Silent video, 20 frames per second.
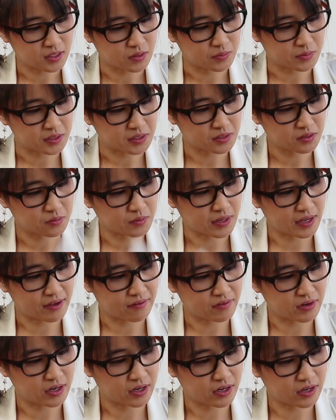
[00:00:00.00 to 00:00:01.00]
see what else we have
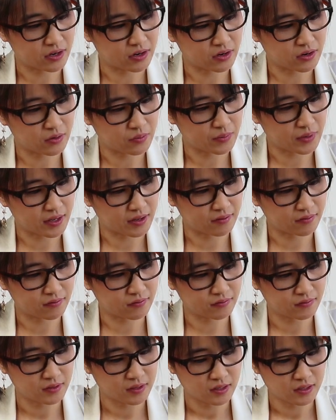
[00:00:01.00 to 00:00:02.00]
in here. We
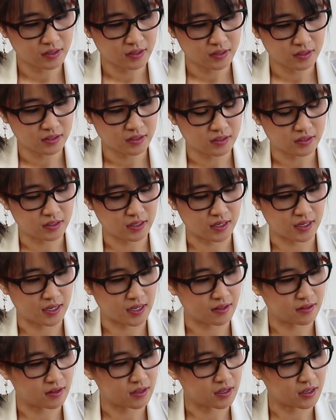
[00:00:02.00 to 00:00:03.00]

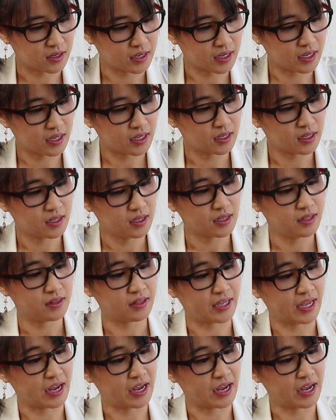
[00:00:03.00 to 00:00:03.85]
have the